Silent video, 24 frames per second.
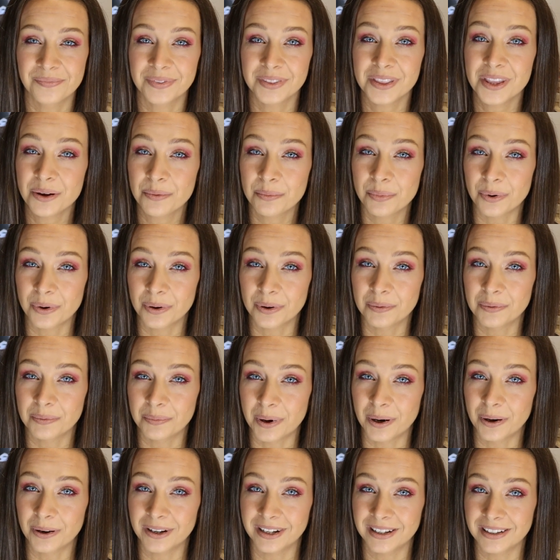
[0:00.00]
the important
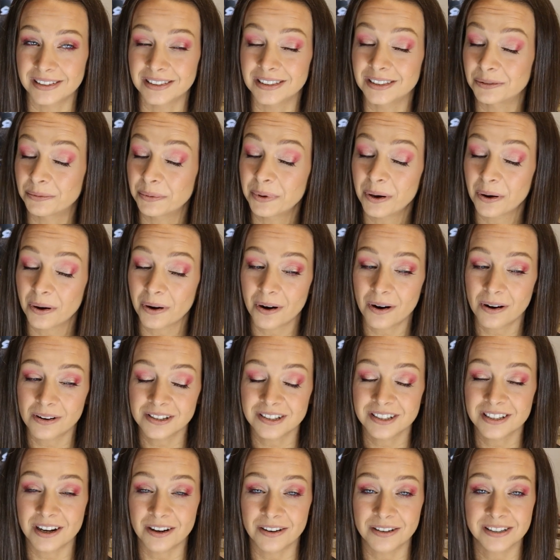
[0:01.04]
part is we are
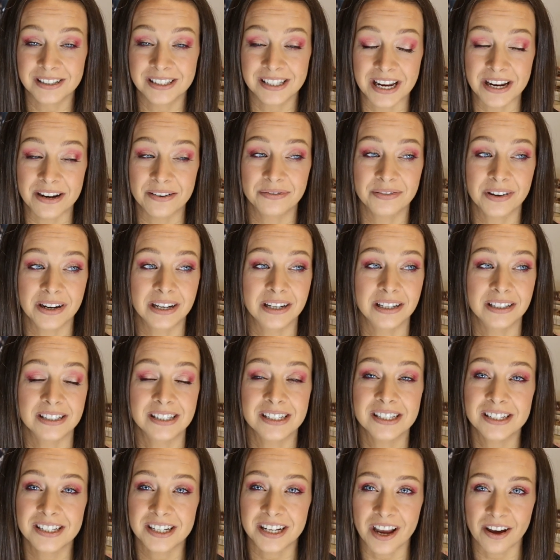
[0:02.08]
all safe
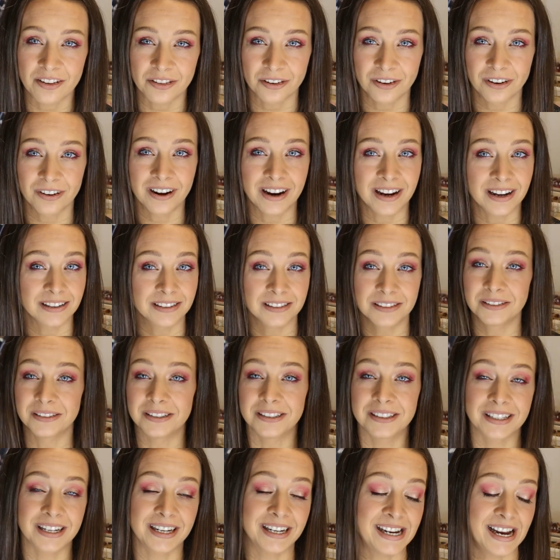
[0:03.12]
and together, and,
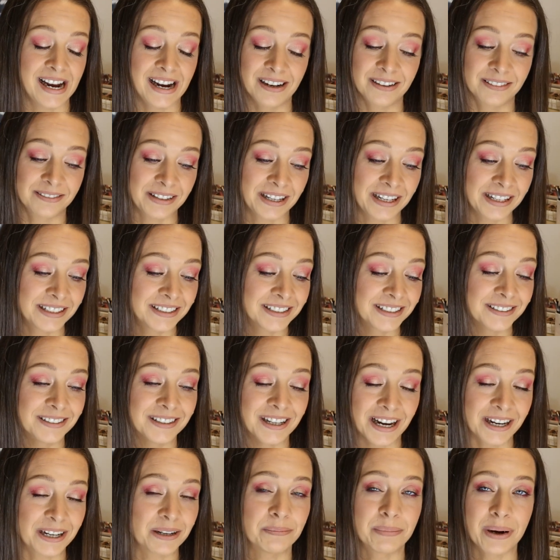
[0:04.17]
and yeah, I can
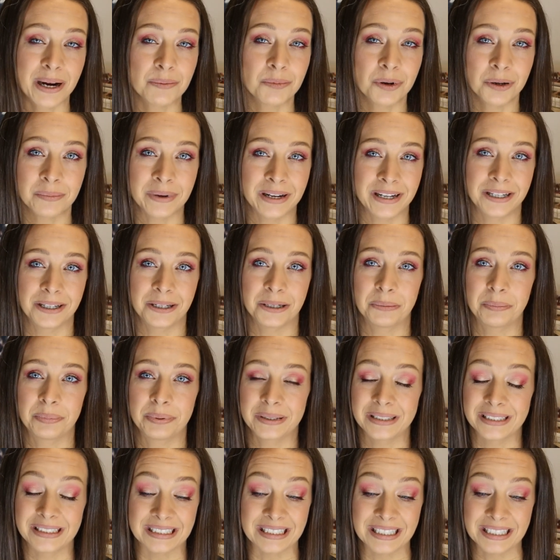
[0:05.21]
I can buy more makeup.
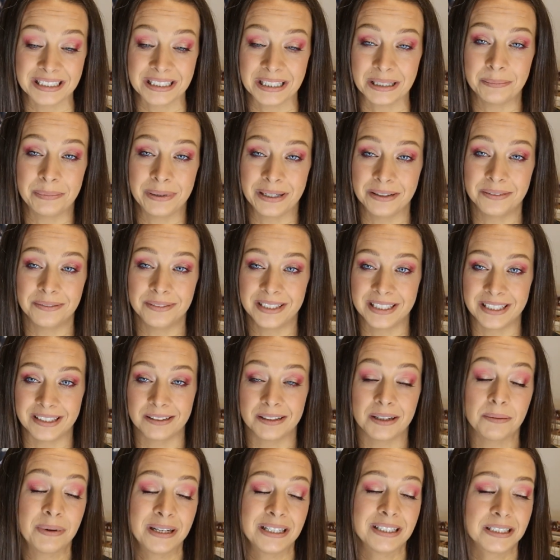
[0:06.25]
It's not that big of a deal.
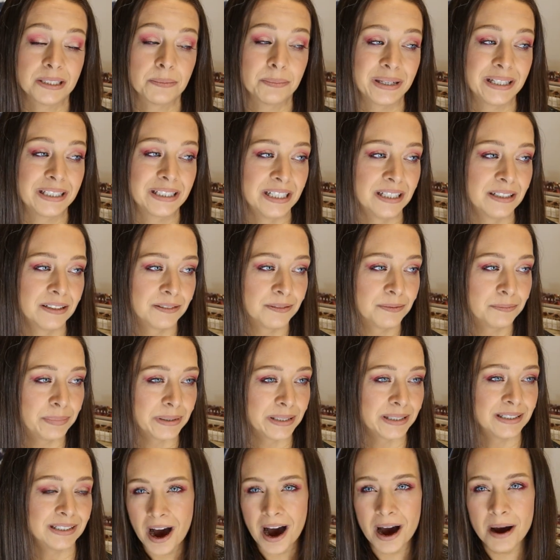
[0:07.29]
I mean, it's a big deal,
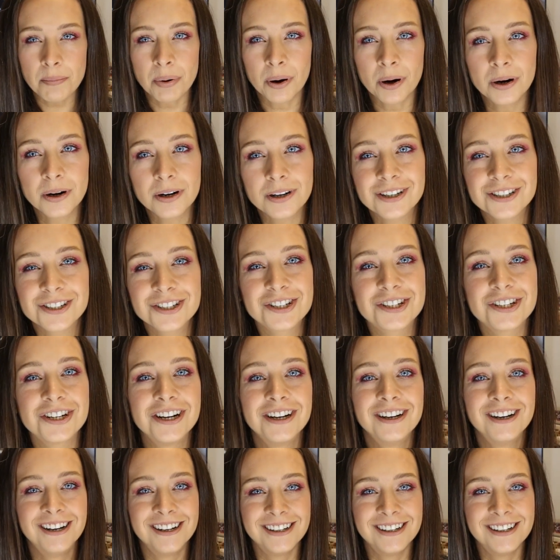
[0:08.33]
but I purged,